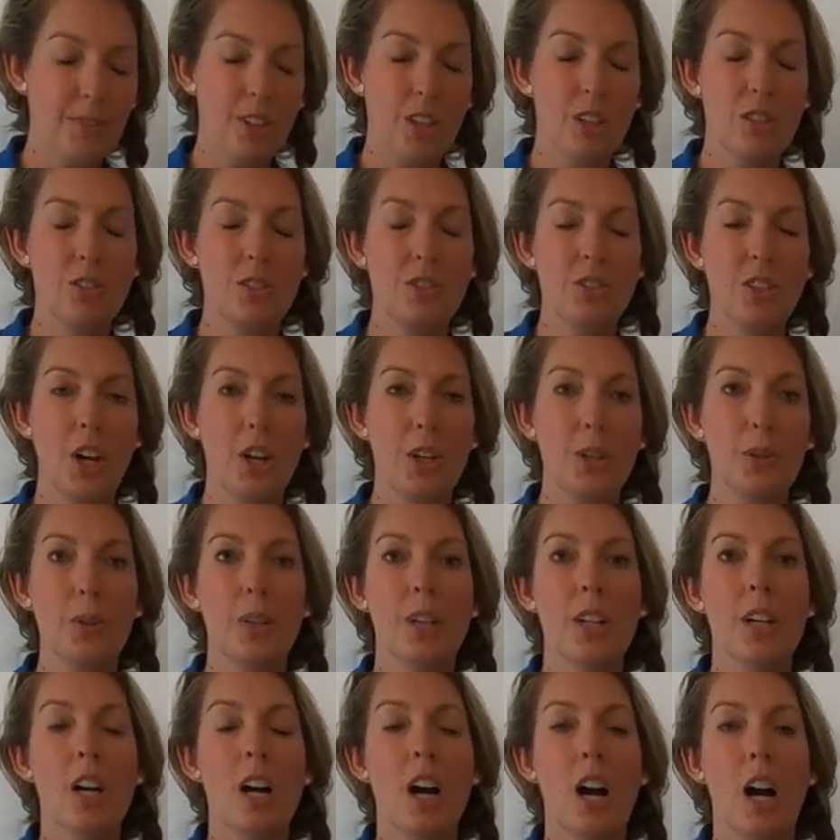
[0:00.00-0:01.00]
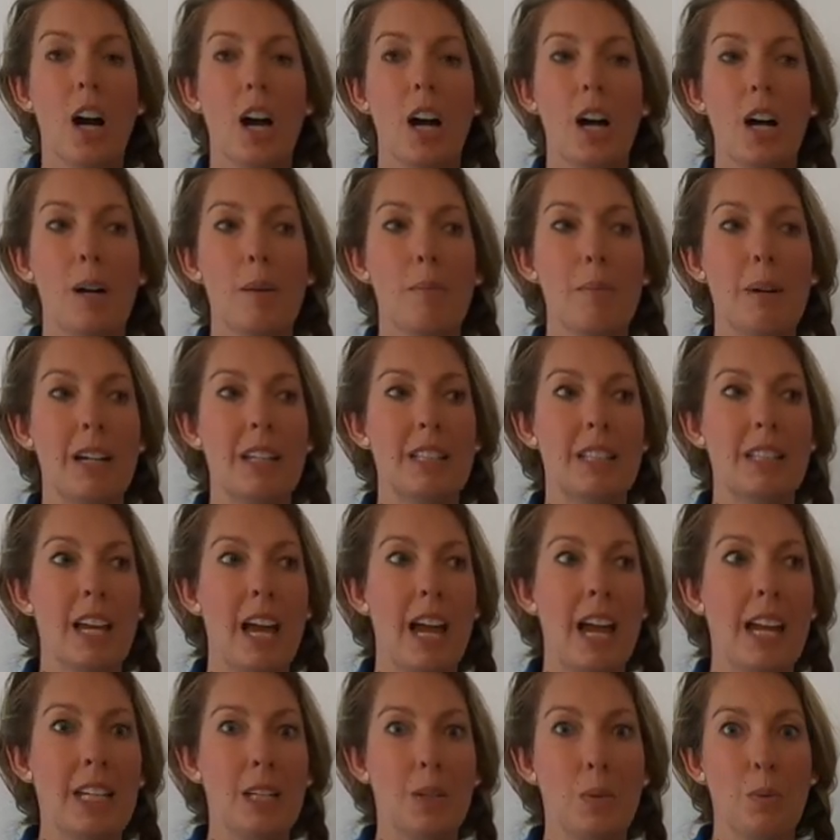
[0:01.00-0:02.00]
So as
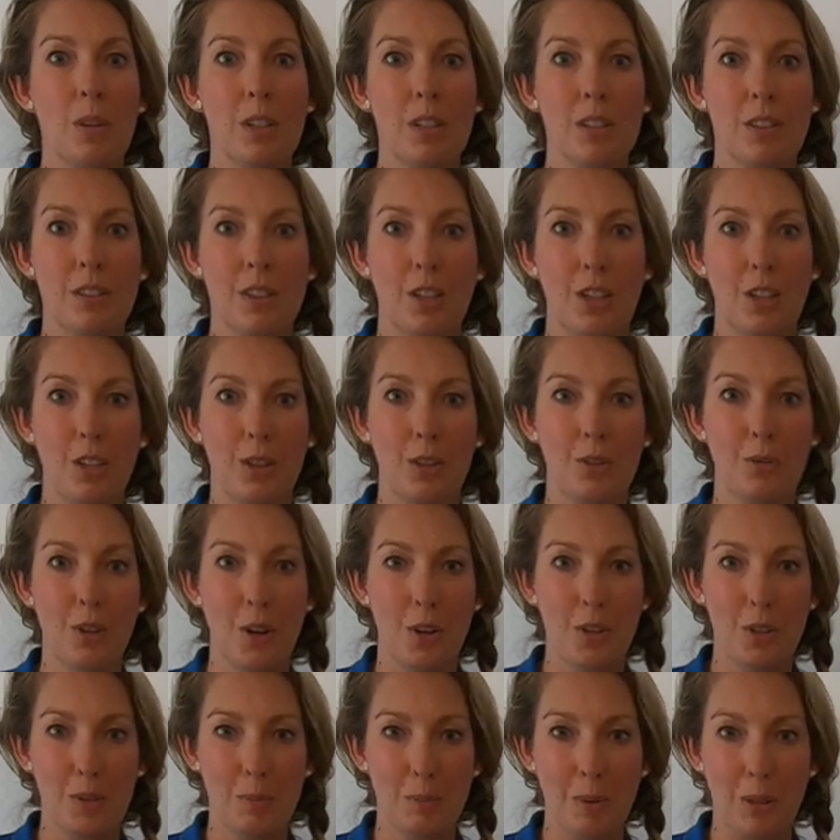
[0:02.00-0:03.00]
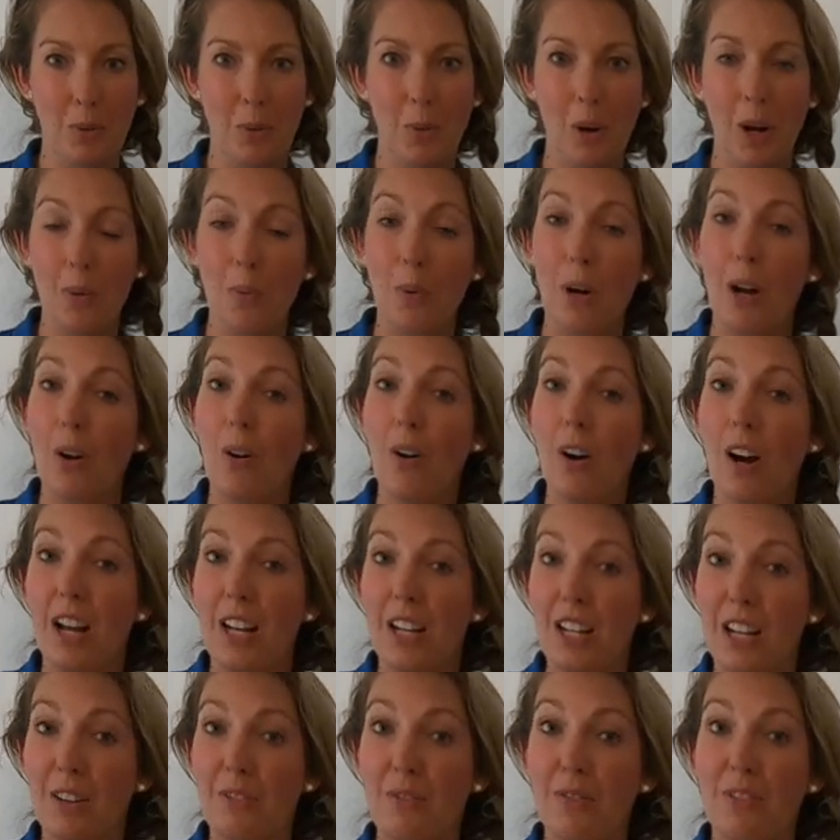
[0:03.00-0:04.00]
anyone who knows me quite well, I
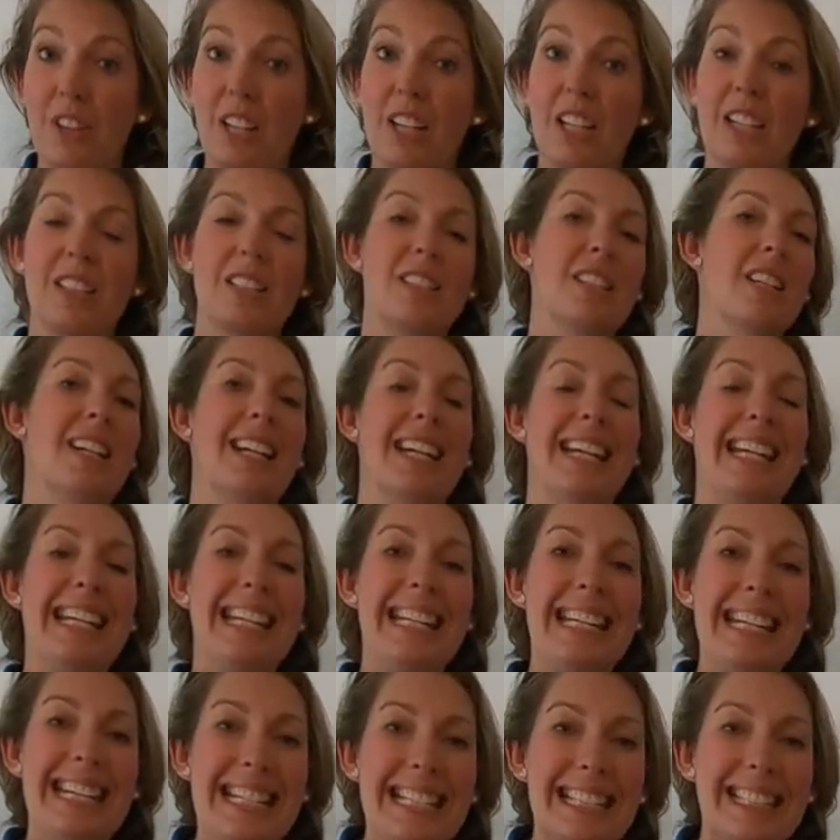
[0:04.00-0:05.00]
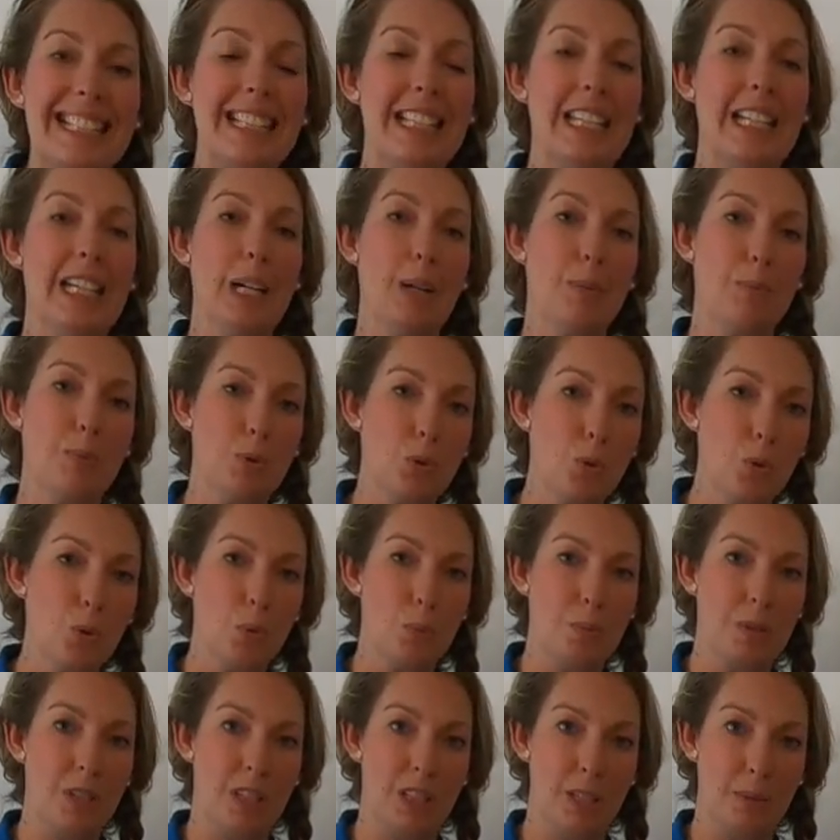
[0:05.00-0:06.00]
love things that are easily
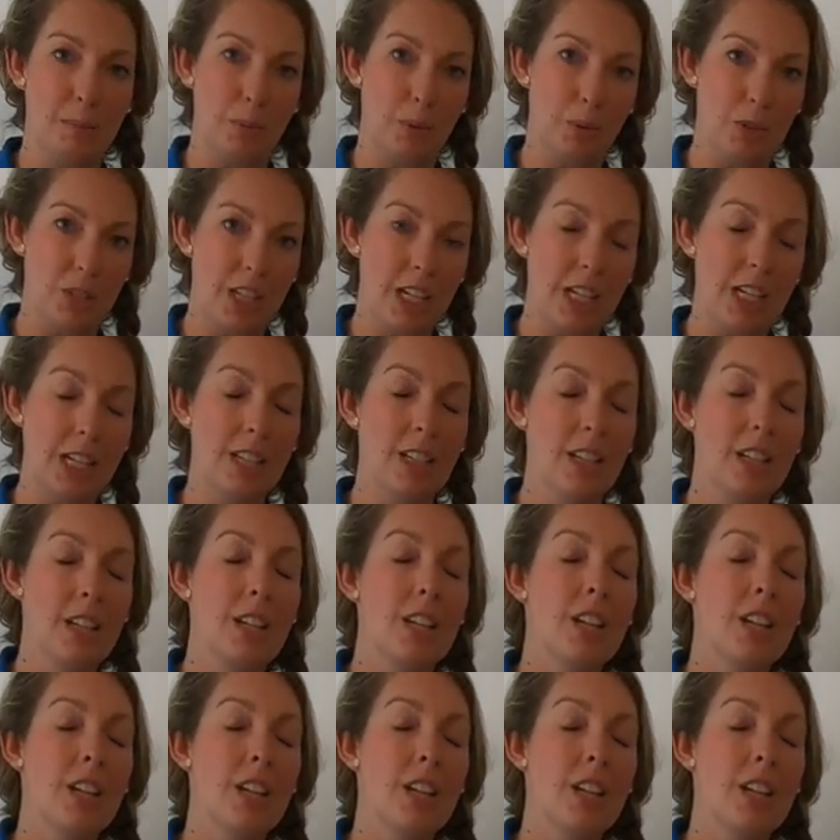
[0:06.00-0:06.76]
absorbed in the body.